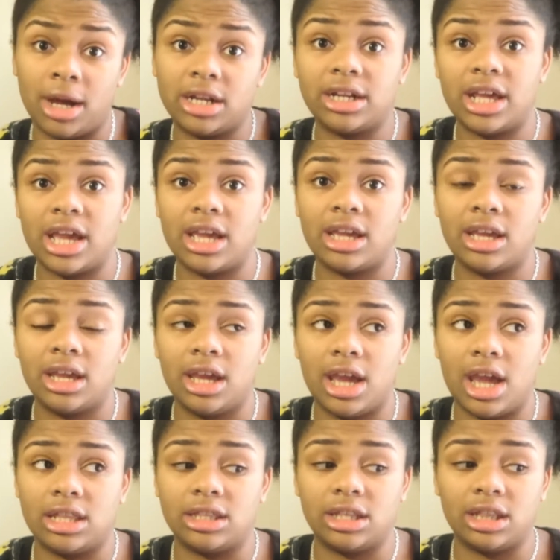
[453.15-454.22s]
Monday,
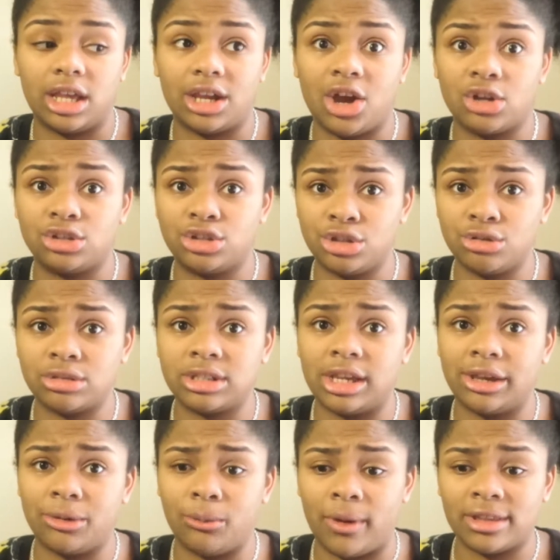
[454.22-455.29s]
and then like on
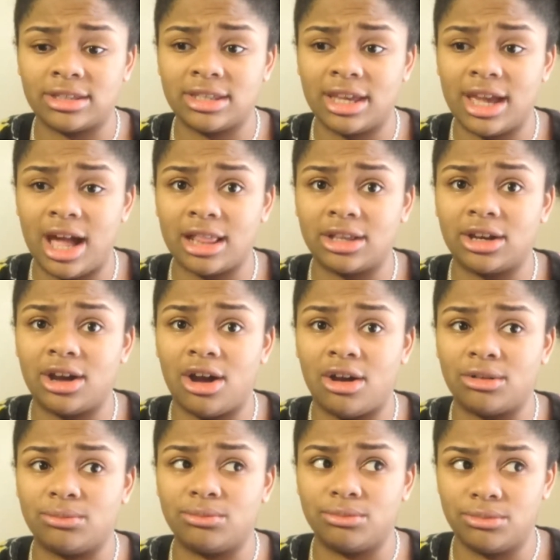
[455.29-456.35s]
Tuesday and Wednesday I look
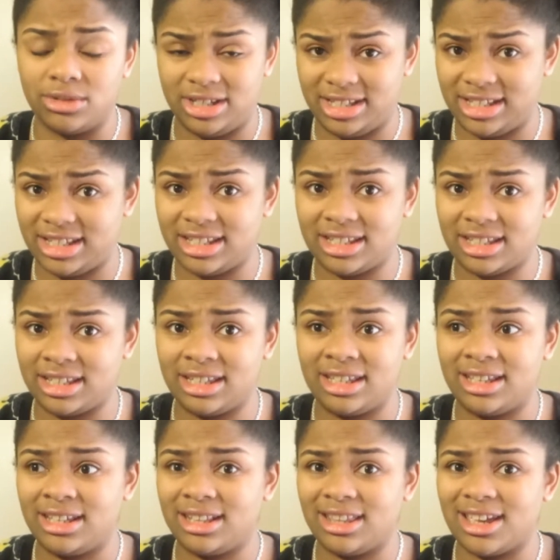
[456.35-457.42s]
all eh.
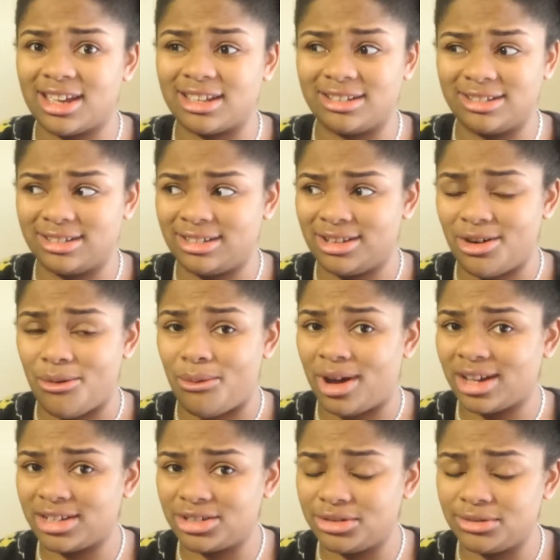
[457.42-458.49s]
Like
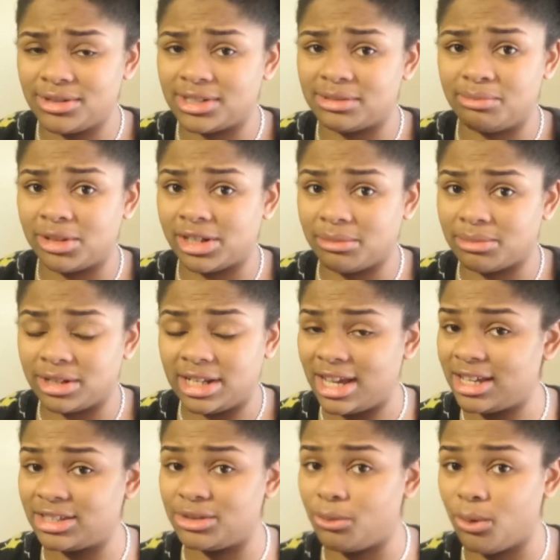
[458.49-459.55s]
why didn't you just split up the
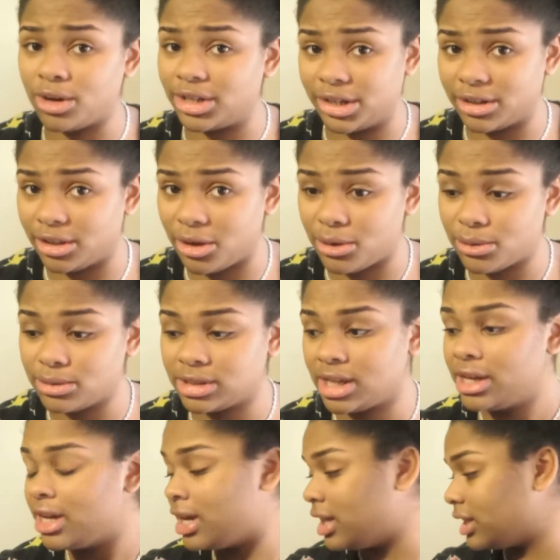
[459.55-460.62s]
days you wore your clothes?
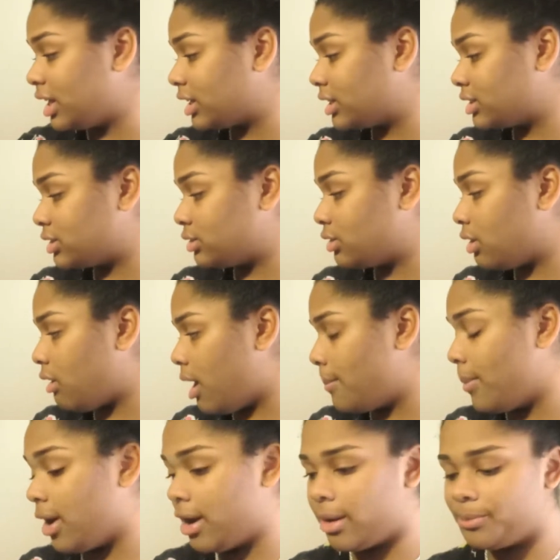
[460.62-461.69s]
Like cause you know
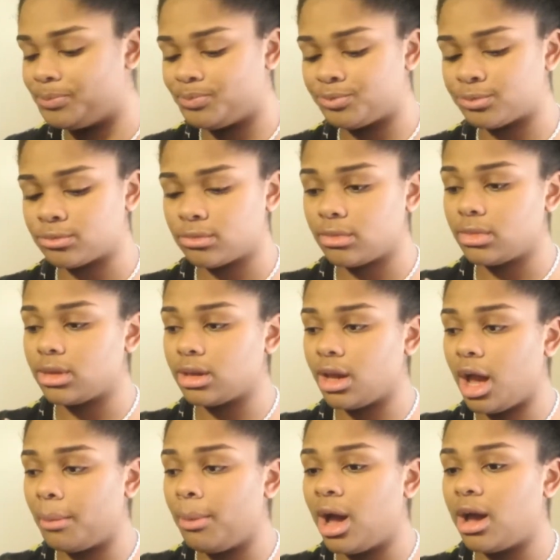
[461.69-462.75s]
I bought
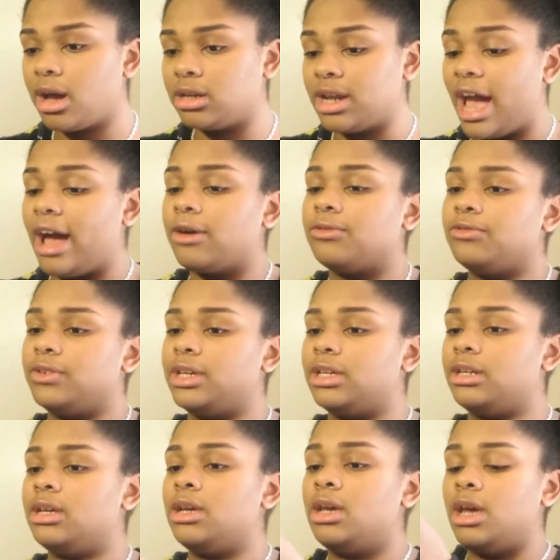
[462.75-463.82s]
I bought an
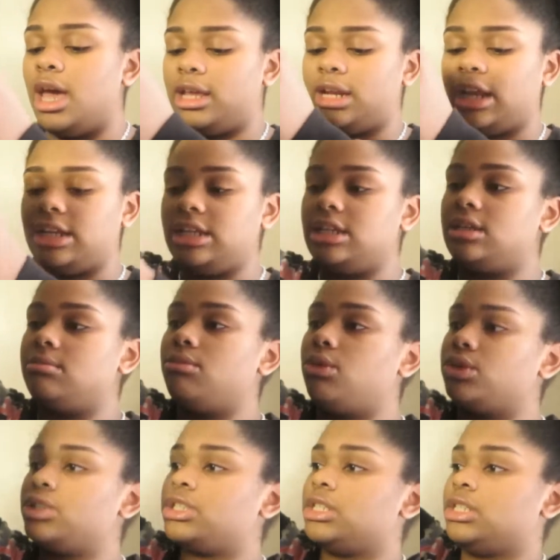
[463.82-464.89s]
outfit and I needed
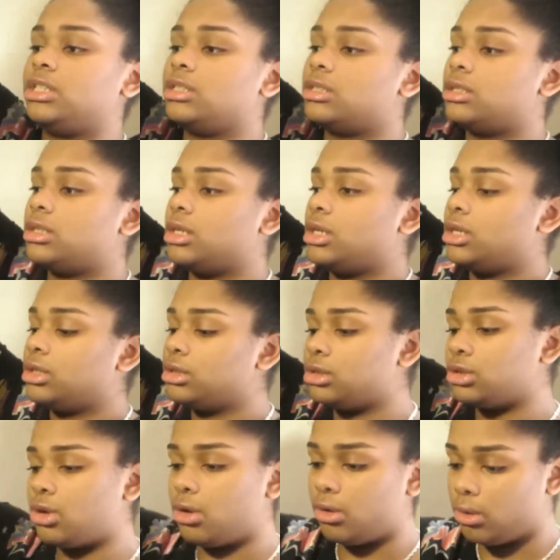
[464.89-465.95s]
more jeans,
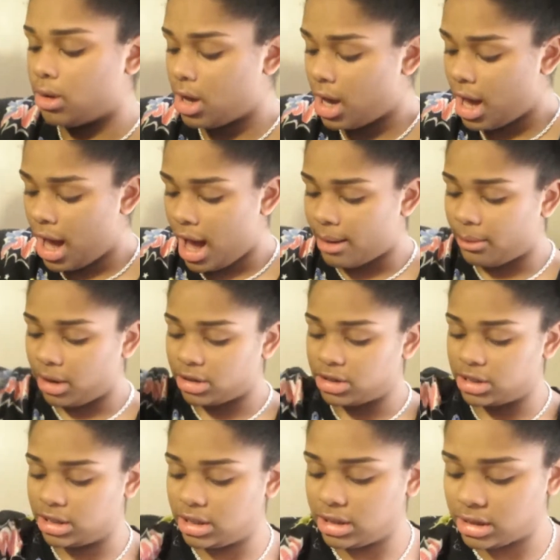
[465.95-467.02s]
so I
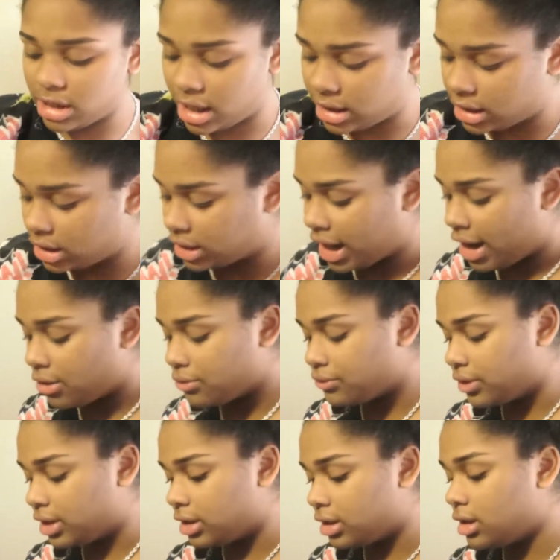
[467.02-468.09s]
bought jeans and then an
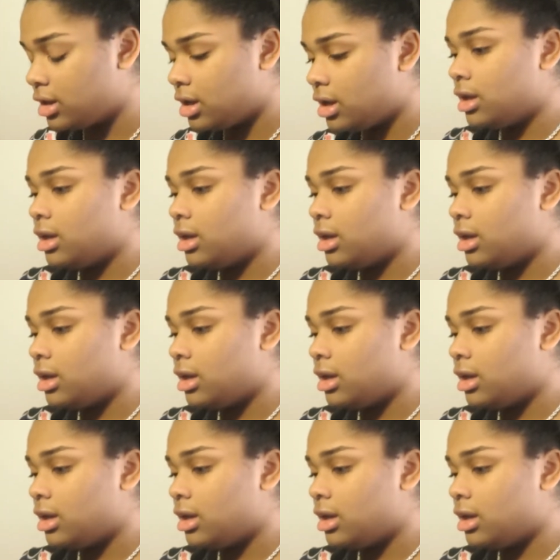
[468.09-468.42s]
outfit,